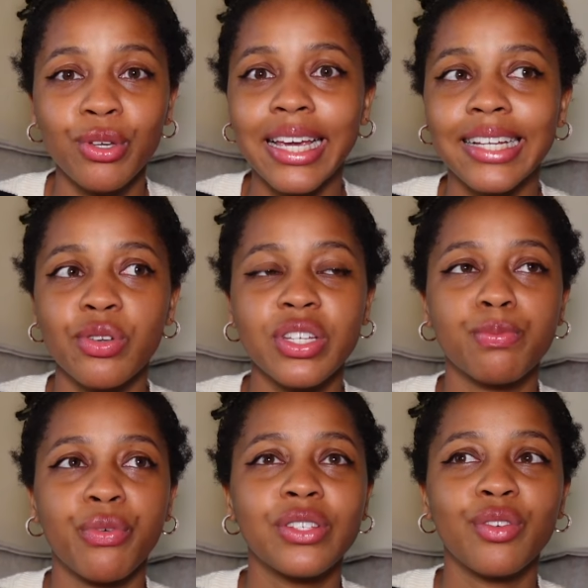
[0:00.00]
You get to
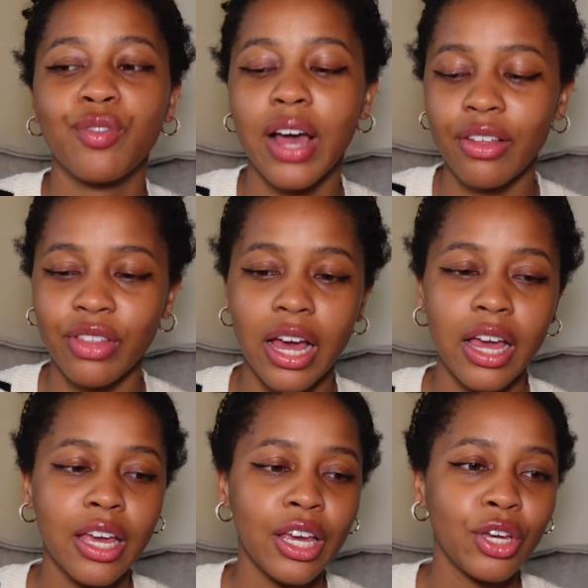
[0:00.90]
experience the fact that
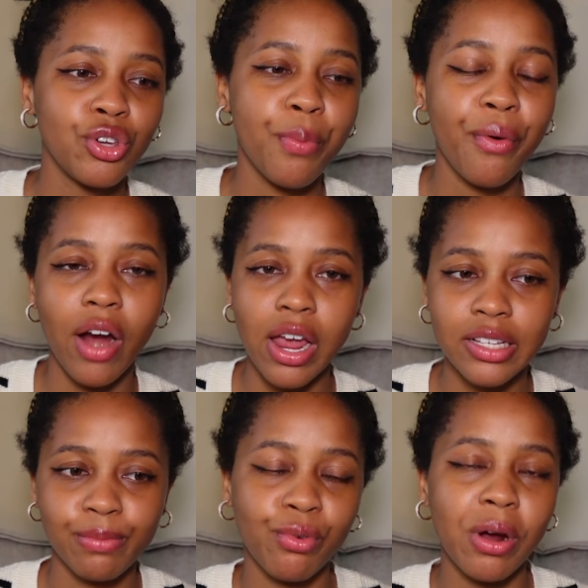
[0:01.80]
your
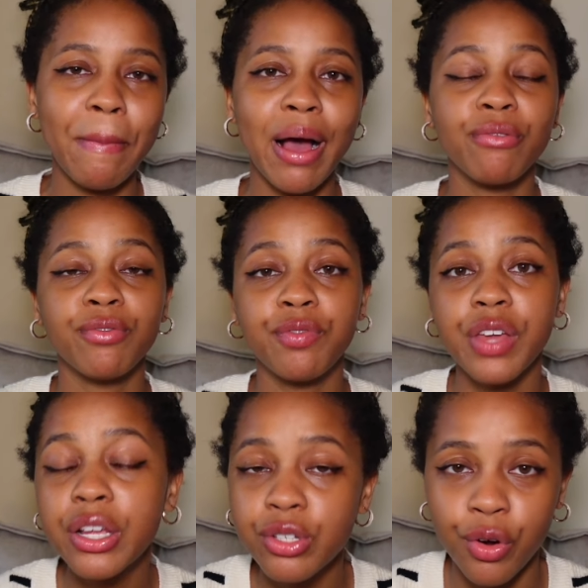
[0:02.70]
prayers brought about
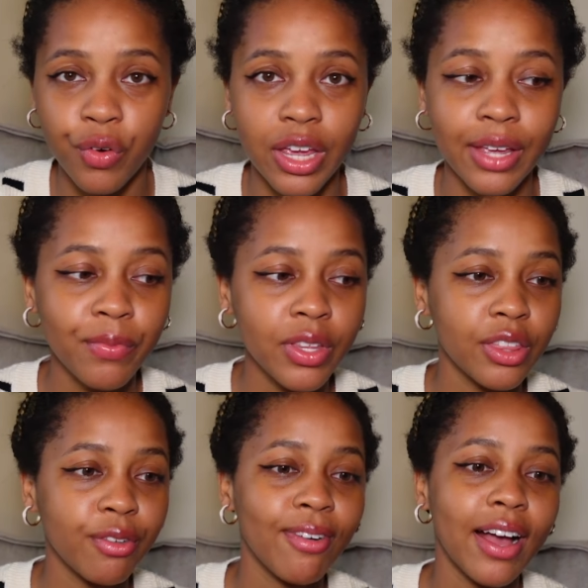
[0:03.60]
victory,
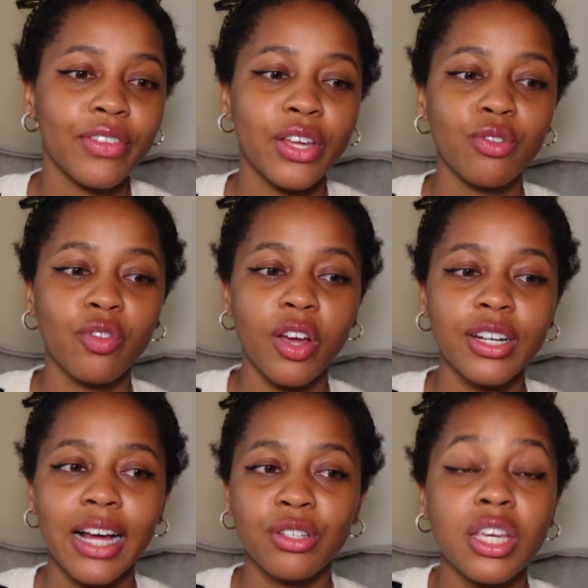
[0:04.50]
the fact that you
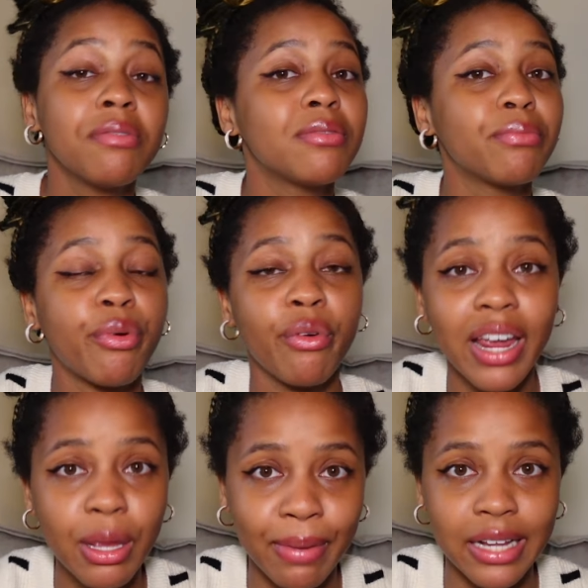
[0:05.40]
learned how to even
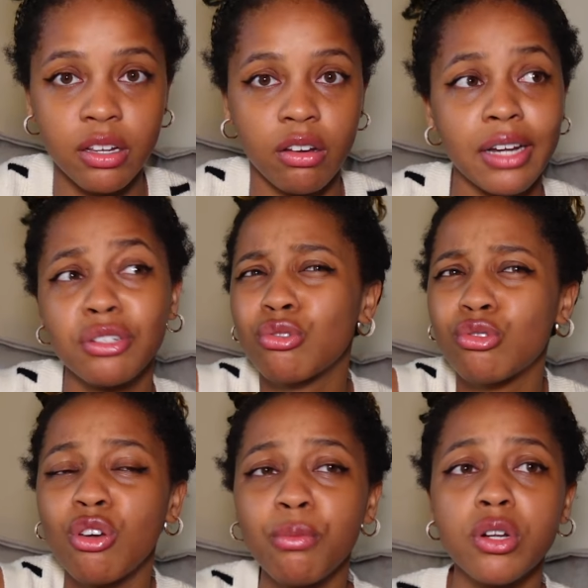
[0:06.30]
pray better. Like, just
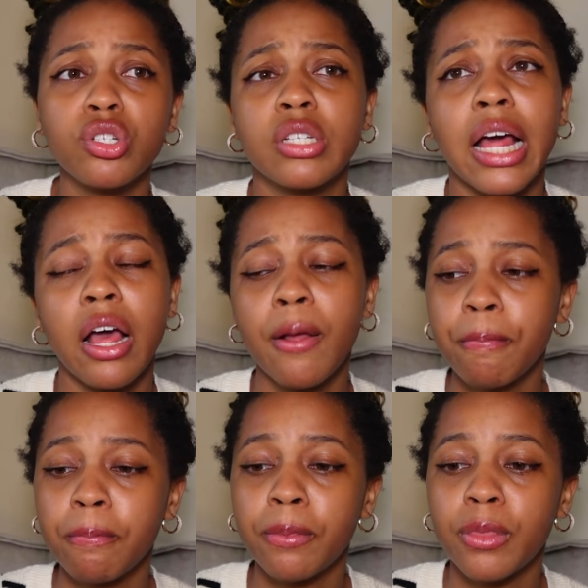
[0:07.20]
so much that
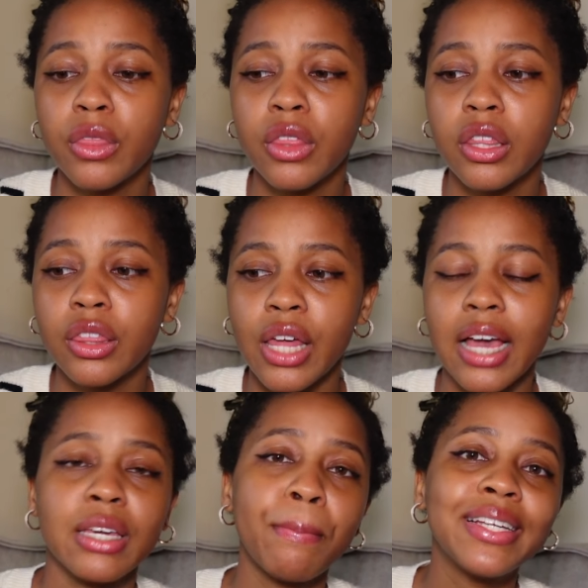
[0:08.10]

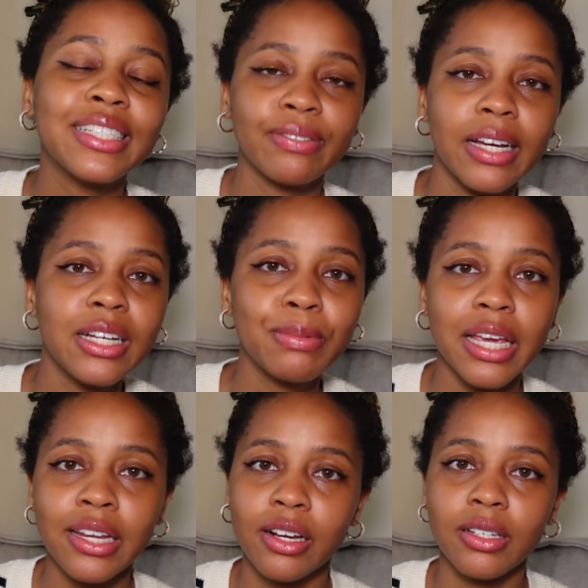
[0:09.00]
can be developed
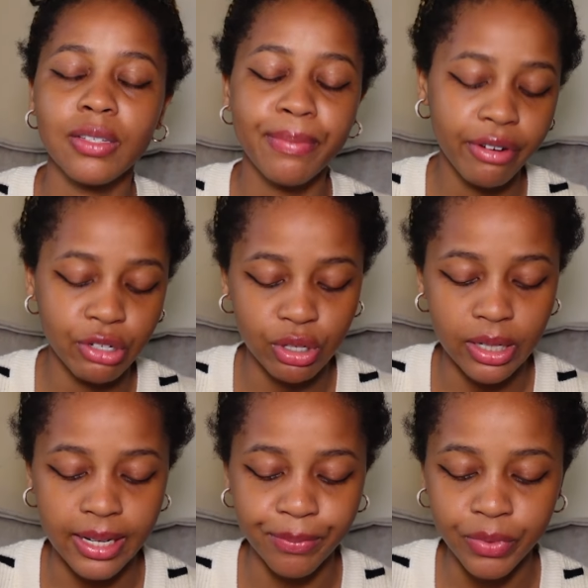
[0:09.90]
in us
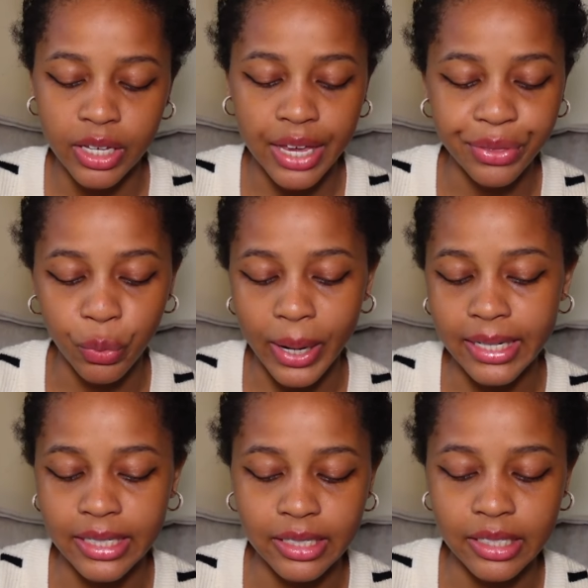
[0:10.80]
spiritually in the
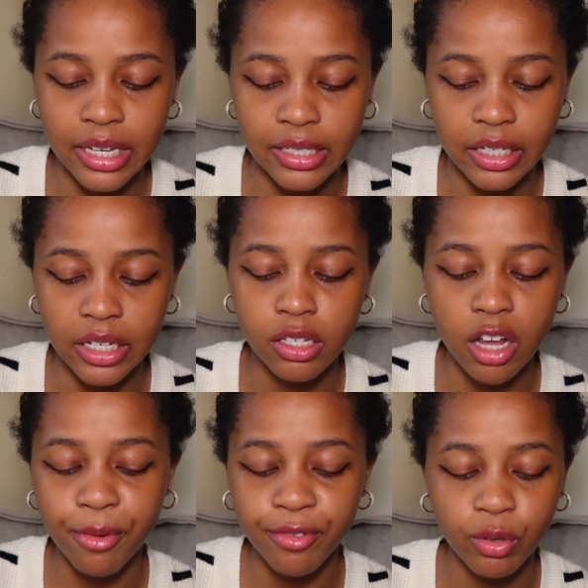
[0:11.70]
waiting season.
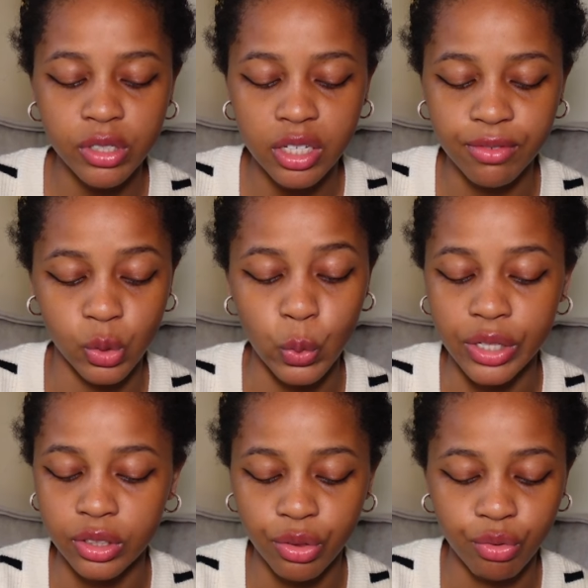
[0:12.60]
Psalm 40 verse
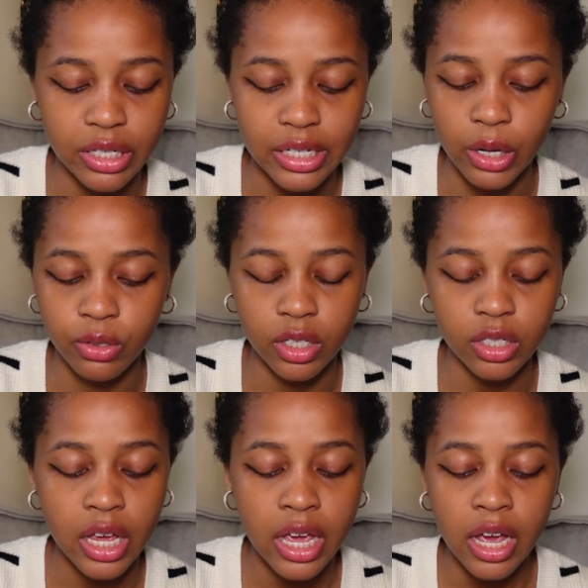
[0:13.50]
1-3 tells
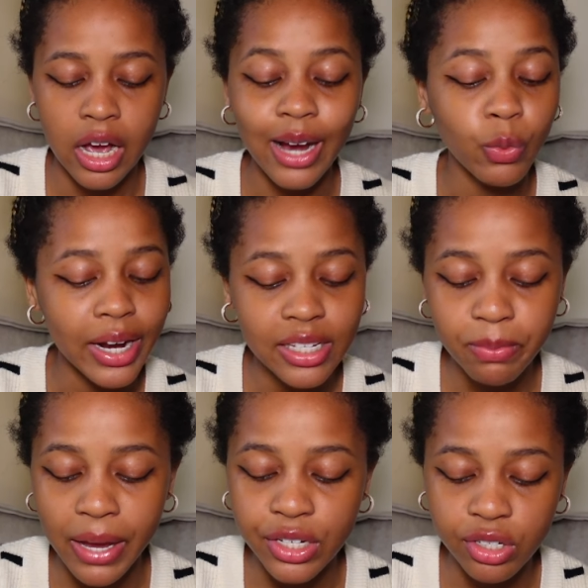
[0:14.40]
us, I waited
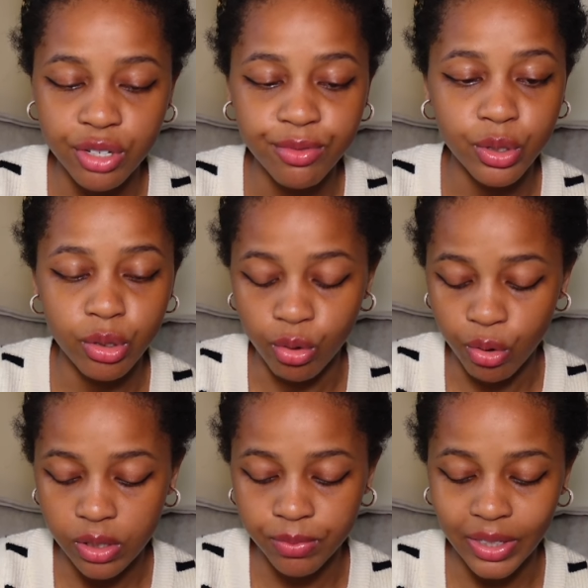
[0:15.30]
patiently for the
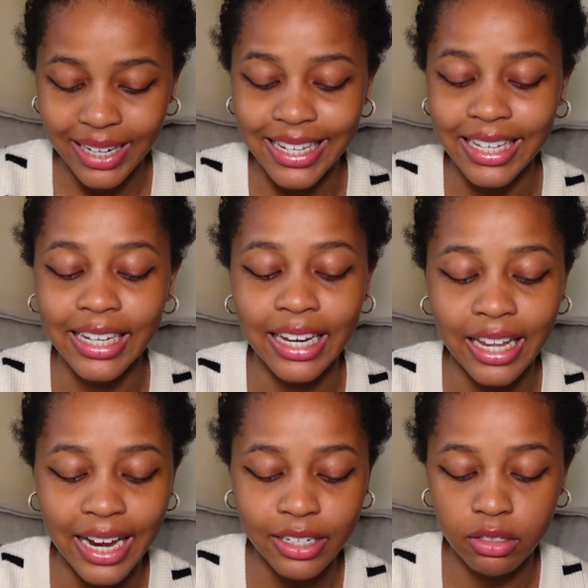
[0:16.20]
Lord, and he
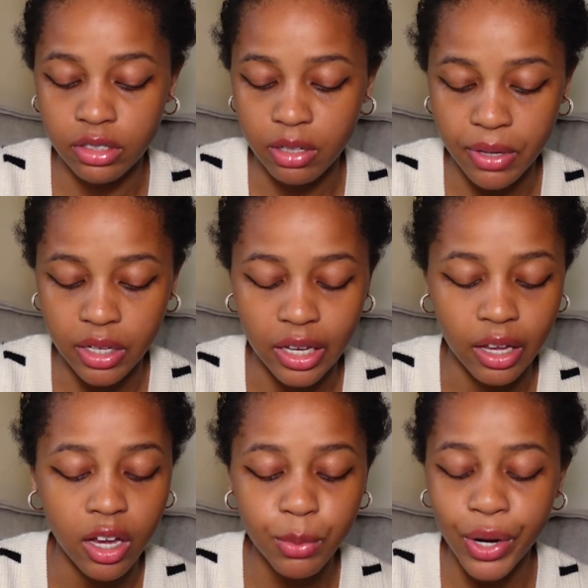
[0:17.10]
inclined unto me. He
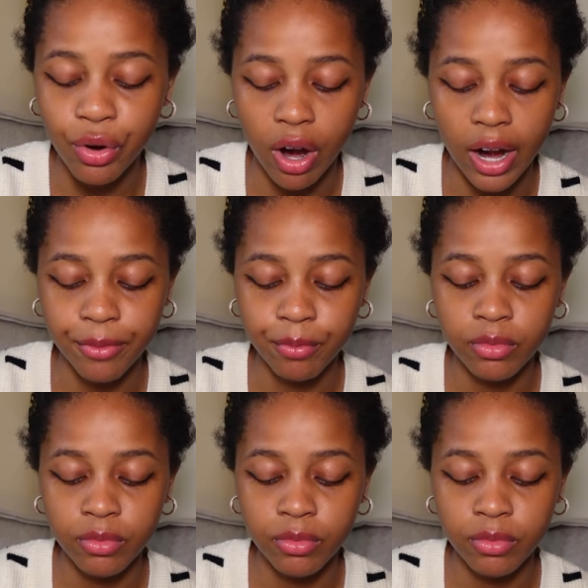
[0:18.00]
heard my cry.